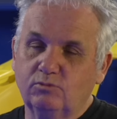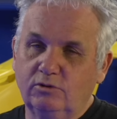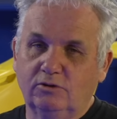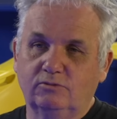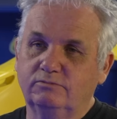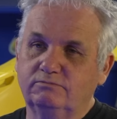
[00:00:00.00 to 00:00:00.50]

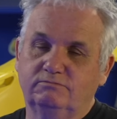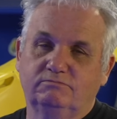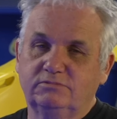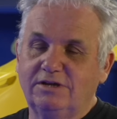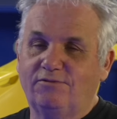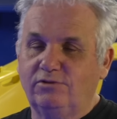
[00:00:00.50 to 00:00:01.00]
We'll
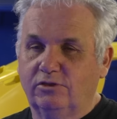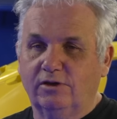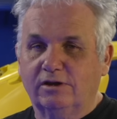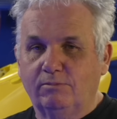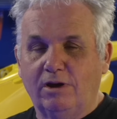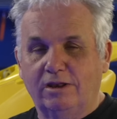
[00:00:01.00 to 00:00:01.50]
definitely
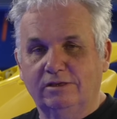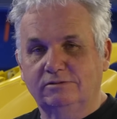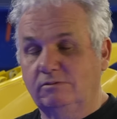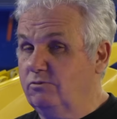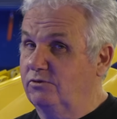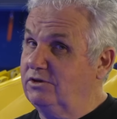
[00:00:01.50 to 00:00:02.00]
think about it.
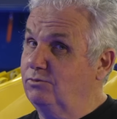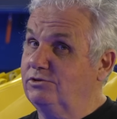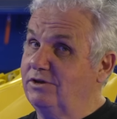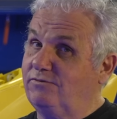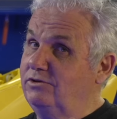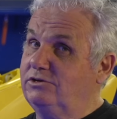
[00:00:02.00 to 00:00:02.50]
I'm not saying we'll
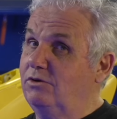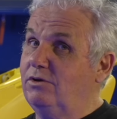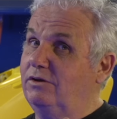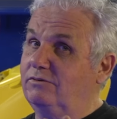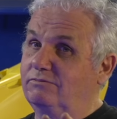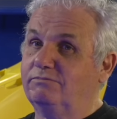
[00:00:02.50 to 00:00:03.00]
definitely do
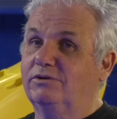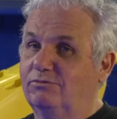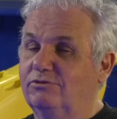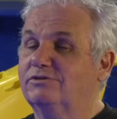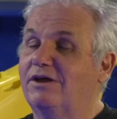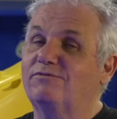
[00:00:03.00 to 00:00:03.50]
it, but
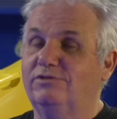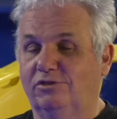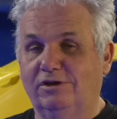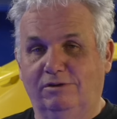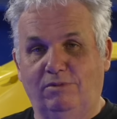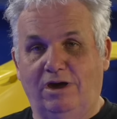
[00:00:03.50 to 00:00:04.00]
we'll definitely
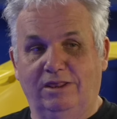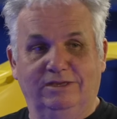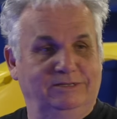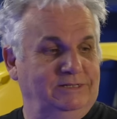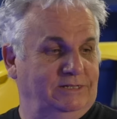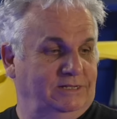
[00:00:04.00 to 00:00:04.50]
think about it.
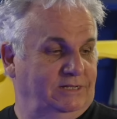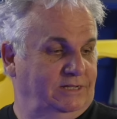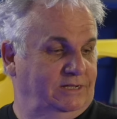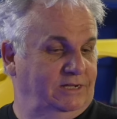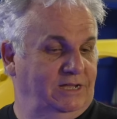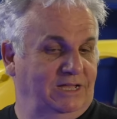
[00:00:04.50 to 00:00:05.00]

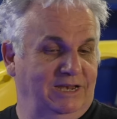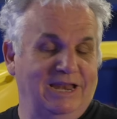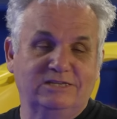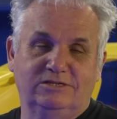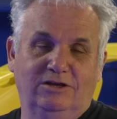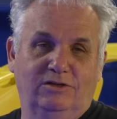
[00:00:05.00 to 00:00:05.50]

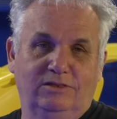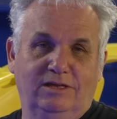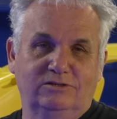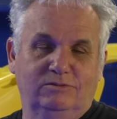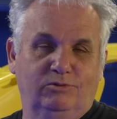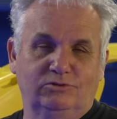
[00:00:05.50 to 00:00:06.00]
Last thing I need
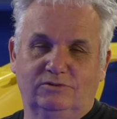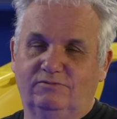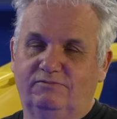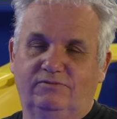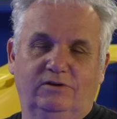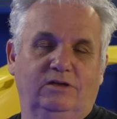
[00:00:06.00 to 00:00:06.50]
is a bunch of
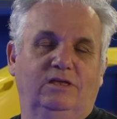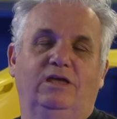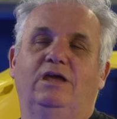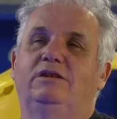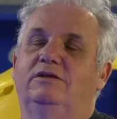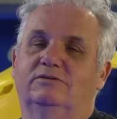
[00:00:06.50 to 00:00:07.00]

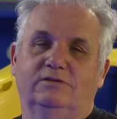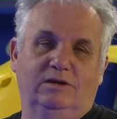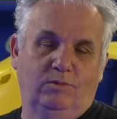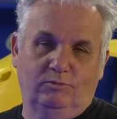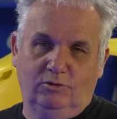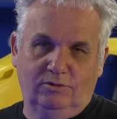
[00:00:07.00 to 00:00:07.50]
idiots telling
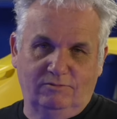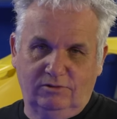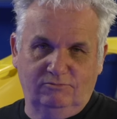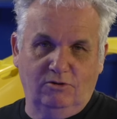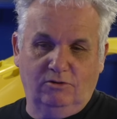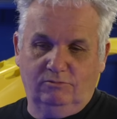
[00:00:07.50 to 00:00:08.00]
me I'm doing
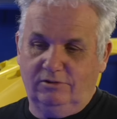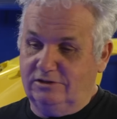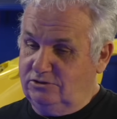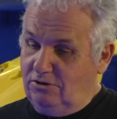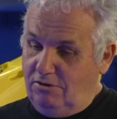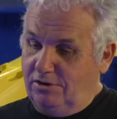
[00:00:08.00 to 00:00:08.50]
everything wrong. Well,
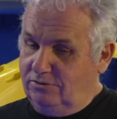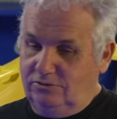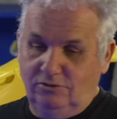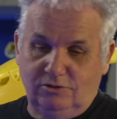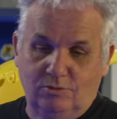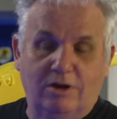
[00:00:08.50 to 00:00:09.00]
that's all right.
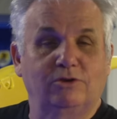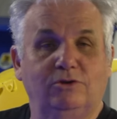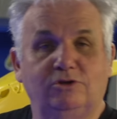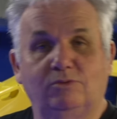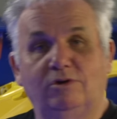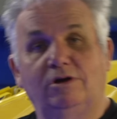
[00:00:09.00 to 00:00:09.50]
You do it how you
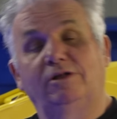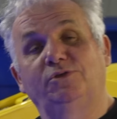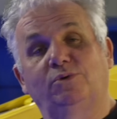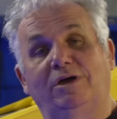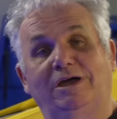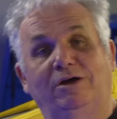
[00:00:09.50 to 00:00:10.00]
do it. I'll
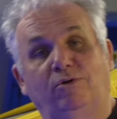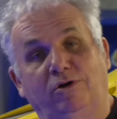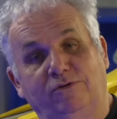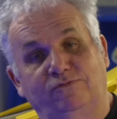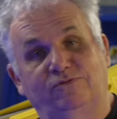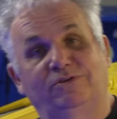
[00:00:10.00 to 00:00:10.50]
do it how
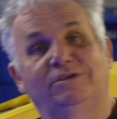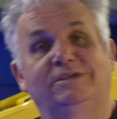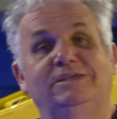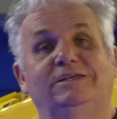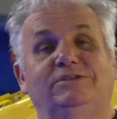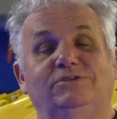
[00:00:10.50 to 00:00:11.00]
I've
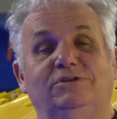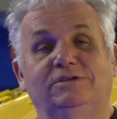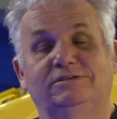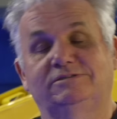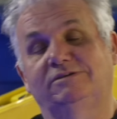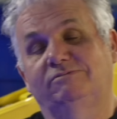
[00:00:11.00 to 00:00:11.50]
done
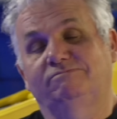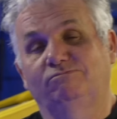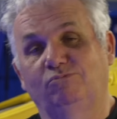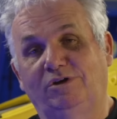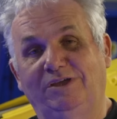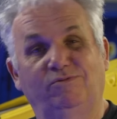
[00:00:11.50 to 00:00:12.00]
it. So
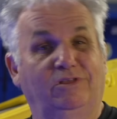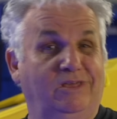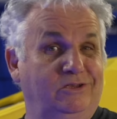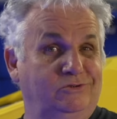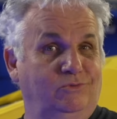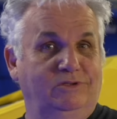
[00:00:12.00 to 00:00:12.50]
we'll leave it at
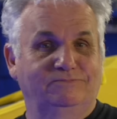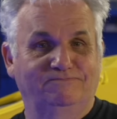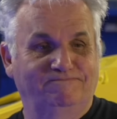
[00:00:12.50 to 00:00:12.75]
that, shall we?